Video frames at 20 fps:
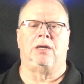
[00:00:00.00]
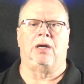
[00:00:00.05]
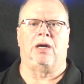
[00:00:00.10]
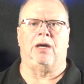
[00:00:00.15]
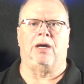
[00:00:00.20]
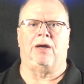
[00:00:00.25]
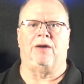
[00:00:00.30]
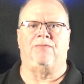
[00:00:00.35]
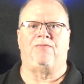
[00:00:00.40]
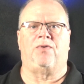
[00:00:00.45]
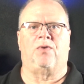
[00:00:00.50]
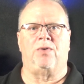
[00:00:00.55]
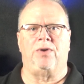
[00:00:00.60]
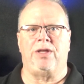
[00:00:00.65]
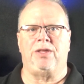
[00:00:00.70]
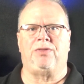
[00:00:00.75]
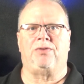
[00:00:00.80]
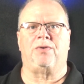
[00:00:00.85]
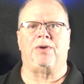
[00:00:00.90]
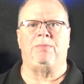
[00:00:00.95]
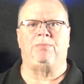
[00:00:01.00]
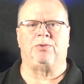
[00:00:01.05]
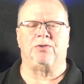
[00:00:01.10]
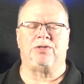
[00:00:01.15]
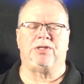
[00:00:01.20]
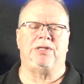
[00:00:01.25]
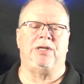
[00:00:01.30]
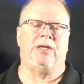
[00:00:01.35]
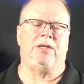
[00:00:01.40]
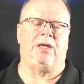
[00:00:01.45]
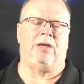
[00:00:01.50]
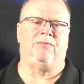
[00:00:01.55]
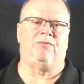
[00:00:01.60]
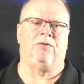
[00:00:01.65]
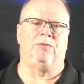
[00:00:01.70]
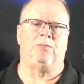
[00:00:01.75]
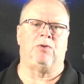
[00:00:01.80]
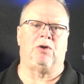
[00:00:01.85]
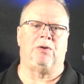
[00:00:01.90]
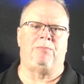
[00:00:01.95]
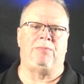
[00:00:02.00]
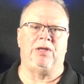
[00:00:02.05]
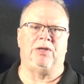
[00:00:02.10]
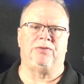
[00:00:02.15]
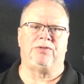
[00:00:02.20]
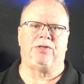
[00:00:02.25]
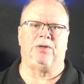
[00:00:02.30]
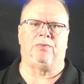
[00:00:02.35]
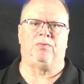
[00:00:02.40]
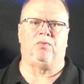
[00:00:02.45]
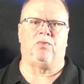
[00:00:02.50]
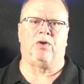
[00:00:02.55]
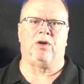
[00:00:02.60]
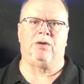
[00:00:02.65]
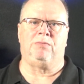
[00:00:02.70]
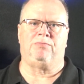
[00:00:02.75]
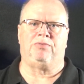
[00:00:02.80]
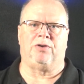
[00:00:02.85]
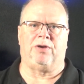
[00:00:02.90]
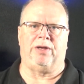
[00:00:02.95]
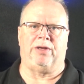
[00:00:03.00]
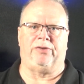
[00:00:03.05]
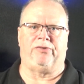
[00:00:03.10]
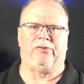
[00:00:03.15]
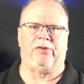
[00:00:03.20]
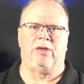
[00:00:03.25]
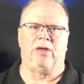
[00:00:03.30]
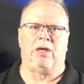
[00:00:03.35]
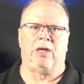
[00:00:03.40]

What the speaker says: 43% of them are built on WordPress.